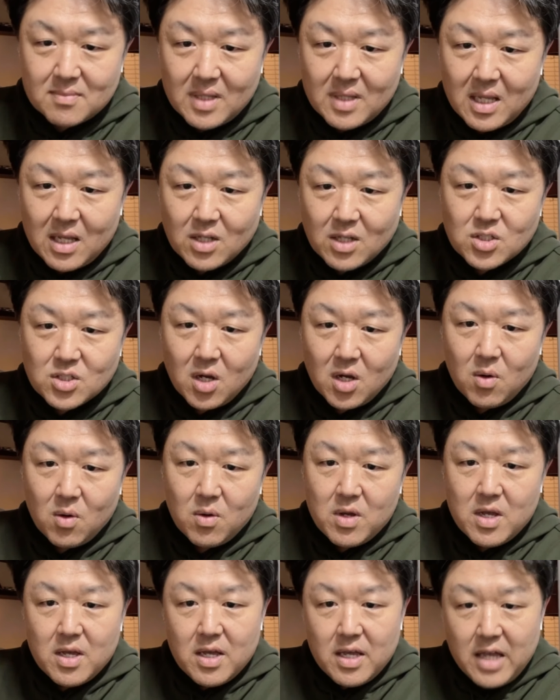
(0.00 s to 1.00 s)
So
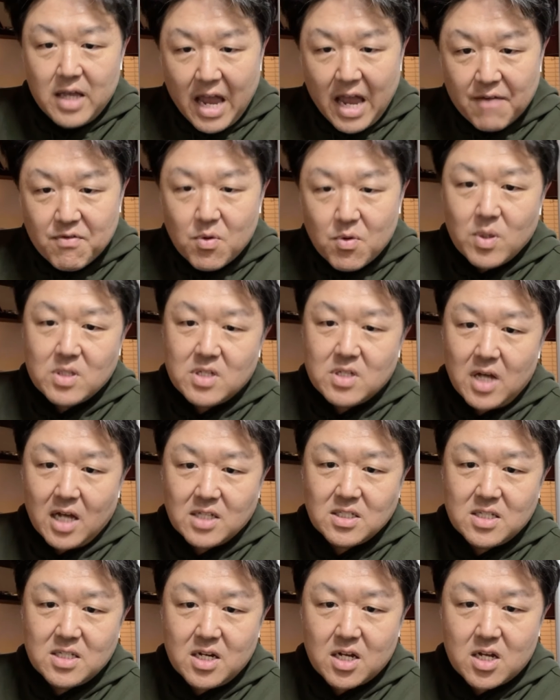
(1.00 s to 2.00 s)
everyone
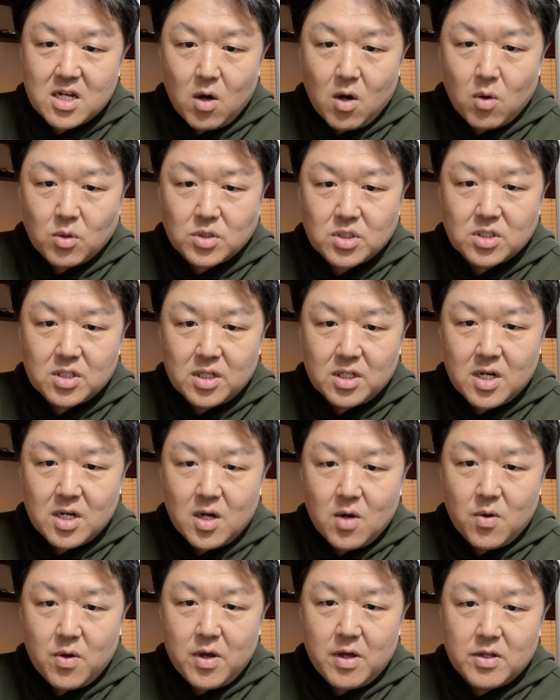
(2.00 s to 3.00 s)
does need a coach,
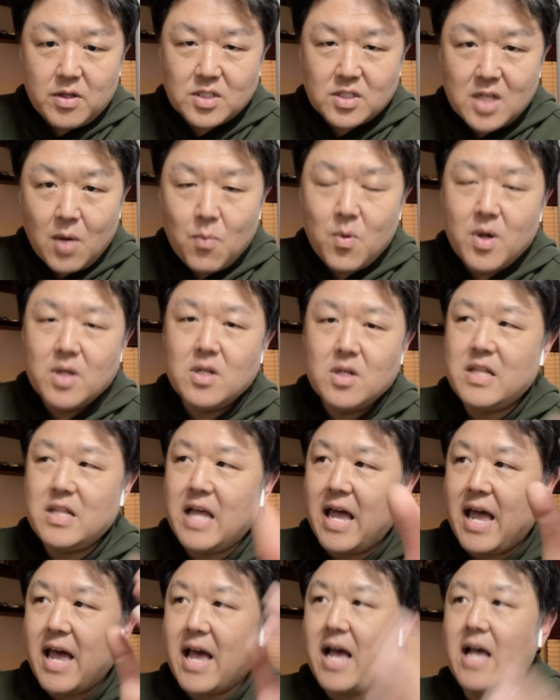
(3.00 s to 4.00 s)
someone that
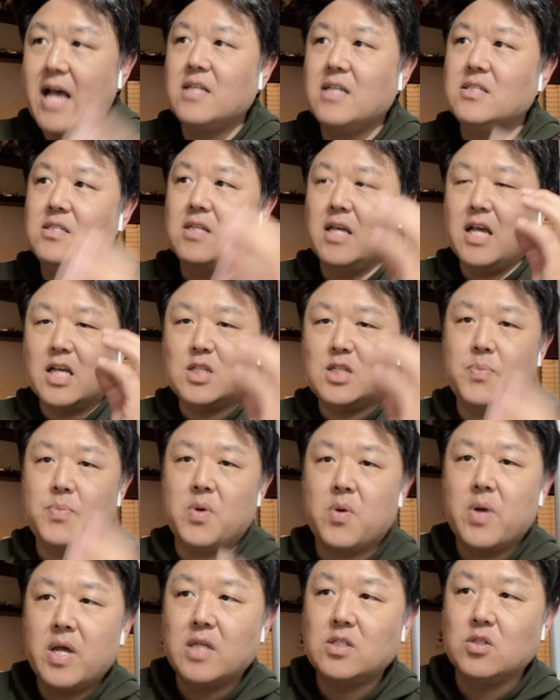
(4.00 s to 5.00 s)
has
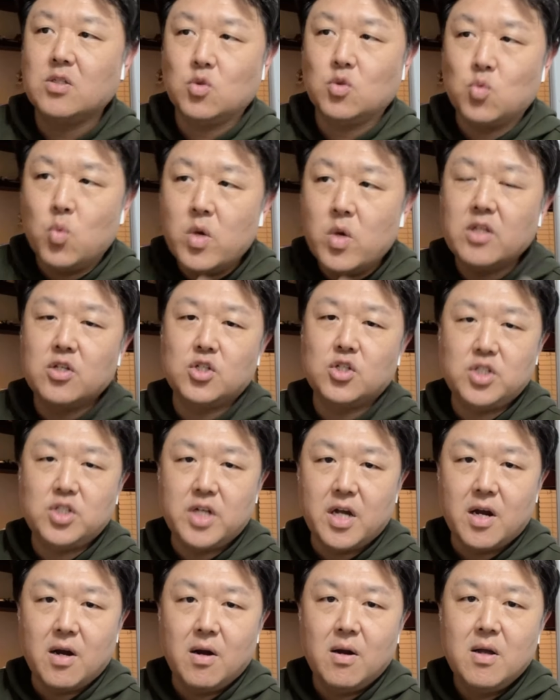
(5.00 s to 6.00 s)
experience is willing to
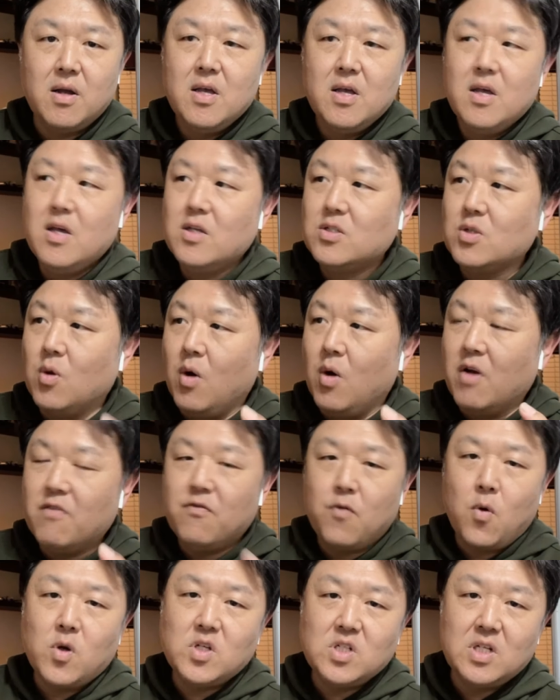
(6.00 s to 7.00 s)
share. So
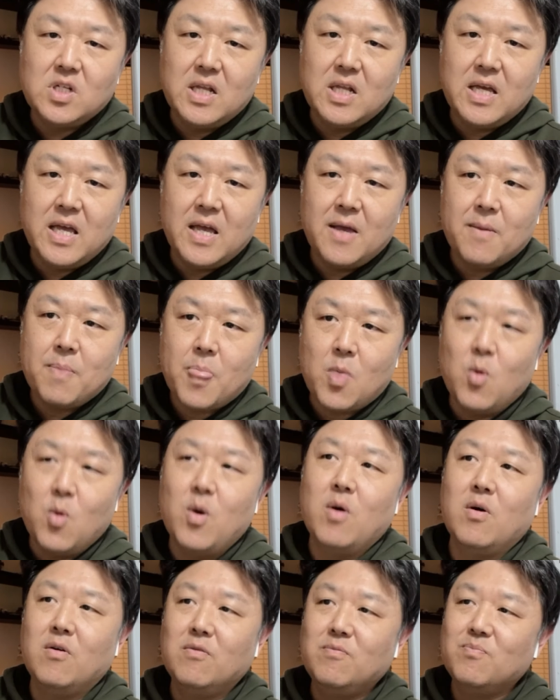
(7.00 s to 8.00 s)
unfortunately
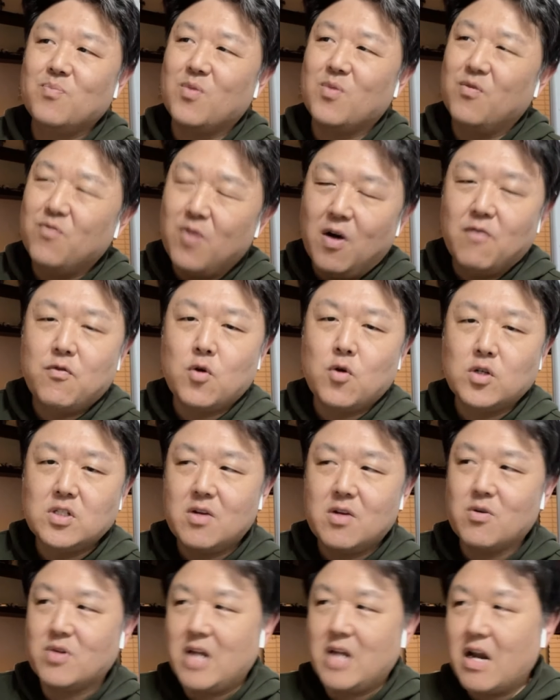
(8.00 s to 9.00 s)
or
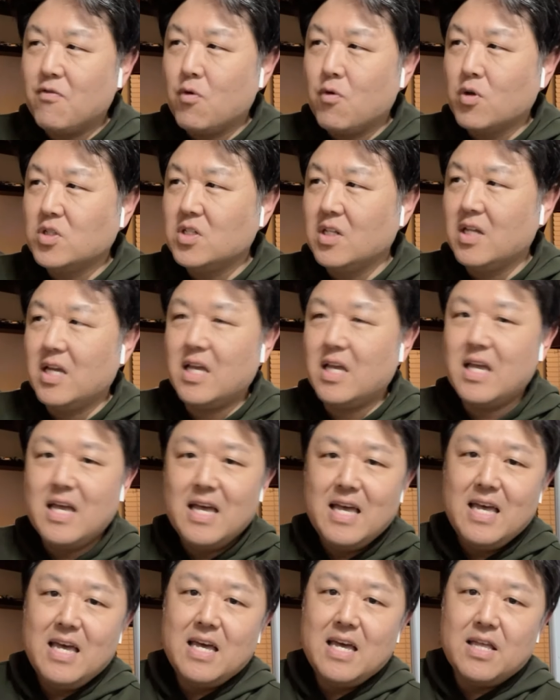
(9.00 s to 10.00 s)
not unfortunately,
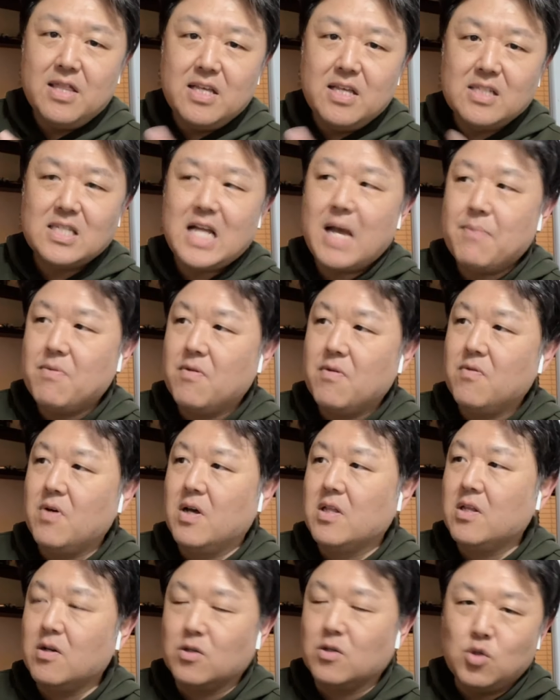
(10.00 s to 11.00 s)
this type of
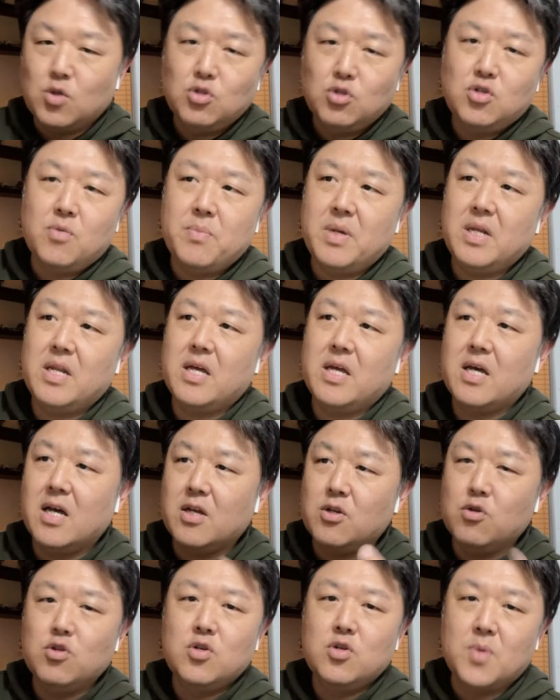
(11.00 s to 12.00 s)
social media,
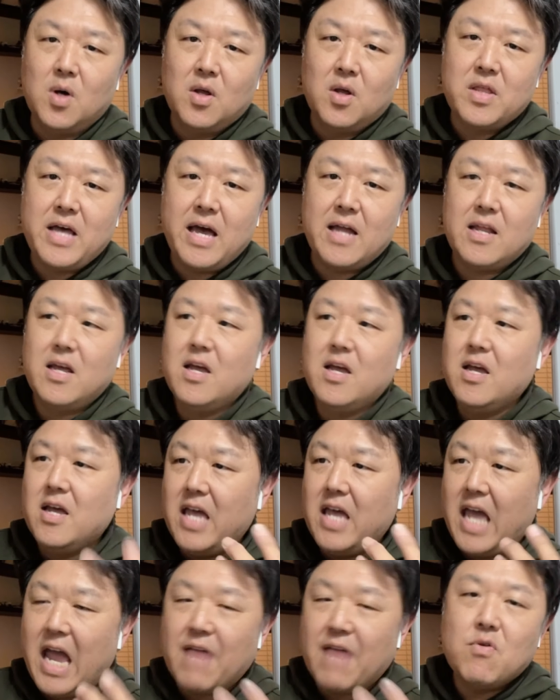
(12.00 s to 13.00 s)
YouTube, all that,
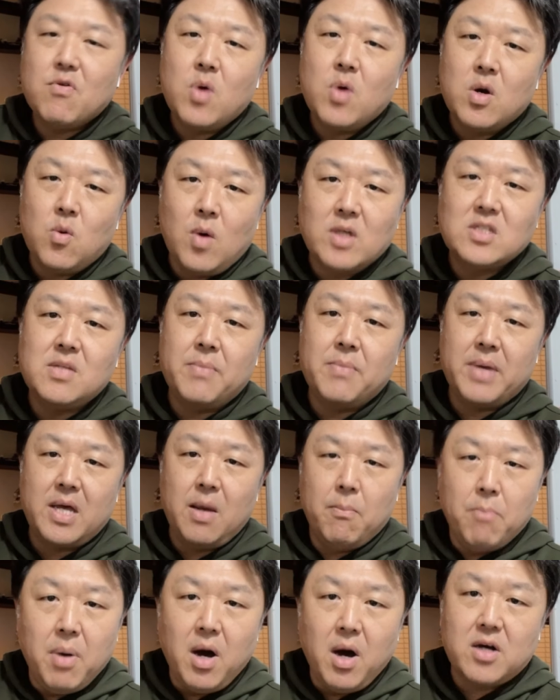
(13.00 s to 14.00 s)
everyone wants to make a
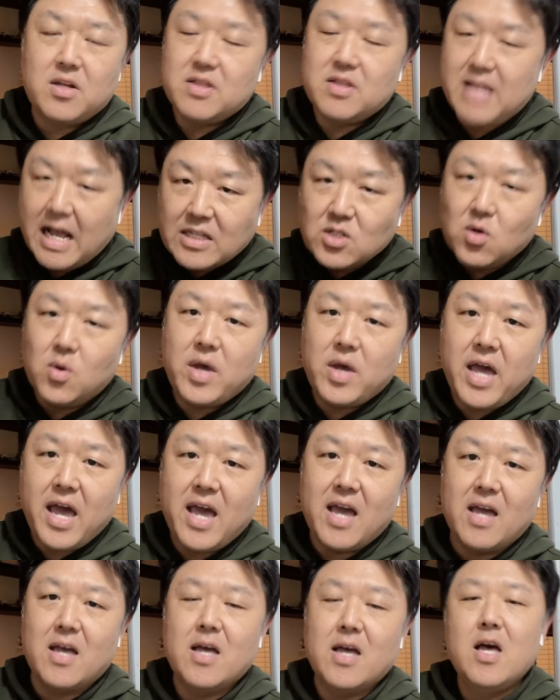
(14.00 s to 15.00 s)
buck. That's
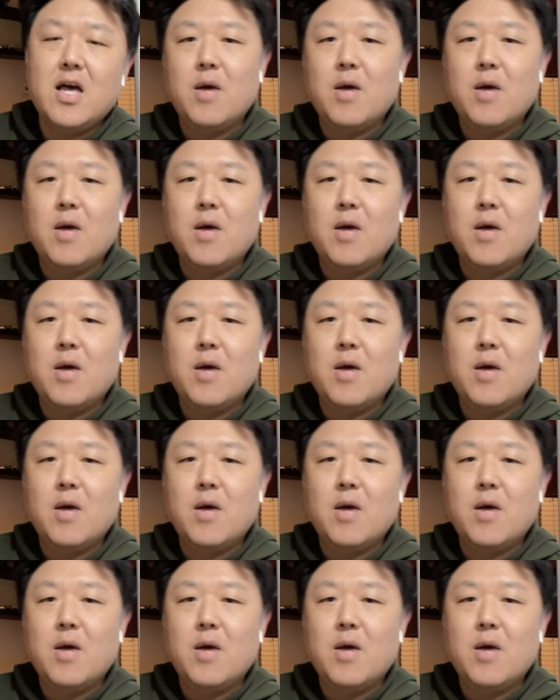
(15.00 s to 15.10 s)
okay.